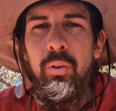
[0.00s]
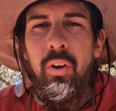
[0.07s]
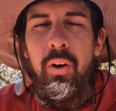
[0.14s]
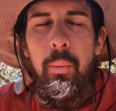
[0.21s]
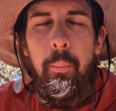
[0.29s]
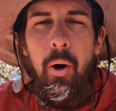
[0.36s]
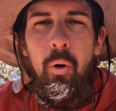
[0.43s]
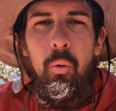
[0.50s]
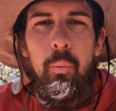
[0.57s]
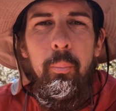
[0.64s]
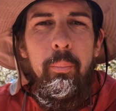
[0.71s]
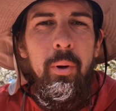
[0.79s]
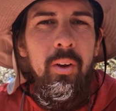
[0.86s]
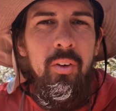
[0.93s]
was going to bolt
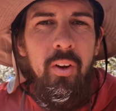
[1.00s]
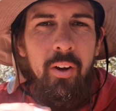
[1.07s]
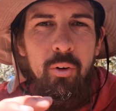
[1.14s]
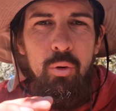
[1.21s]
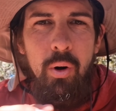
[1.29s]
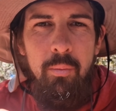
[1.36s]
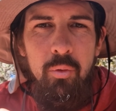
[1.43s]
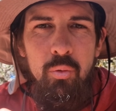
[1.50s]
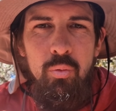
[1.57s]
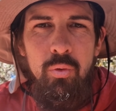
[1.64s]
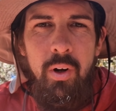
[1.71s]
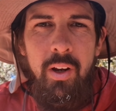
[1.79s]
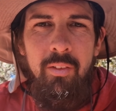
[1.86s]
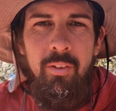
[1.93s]
because I crept
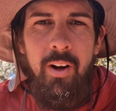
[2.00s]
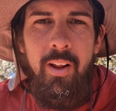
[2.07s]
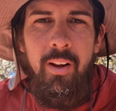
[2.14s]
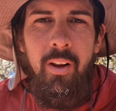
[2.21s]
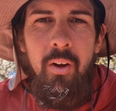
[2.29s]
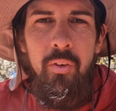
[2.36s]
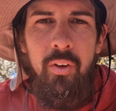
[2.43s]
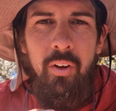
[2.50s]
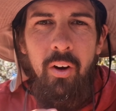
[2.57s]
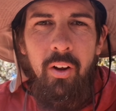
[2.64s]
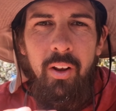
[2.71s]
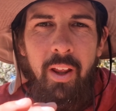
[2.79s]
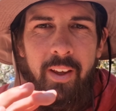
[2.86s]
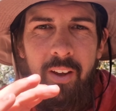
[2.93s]
really, really close and
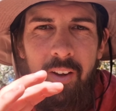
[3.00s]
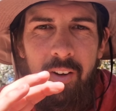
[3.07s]
got like